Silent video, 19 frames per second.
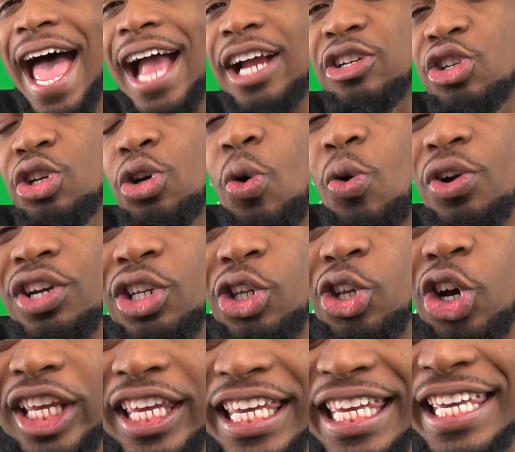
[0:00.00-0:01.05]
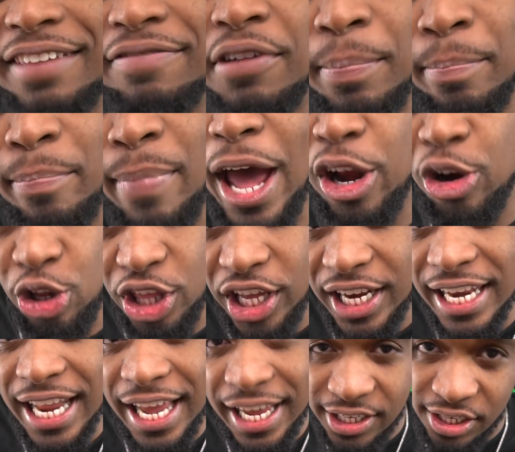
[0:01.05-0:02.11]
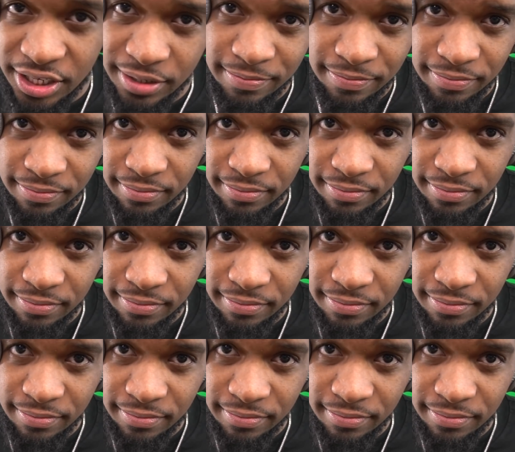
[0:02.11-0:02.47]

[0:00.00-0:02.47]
actually going to look even better than this.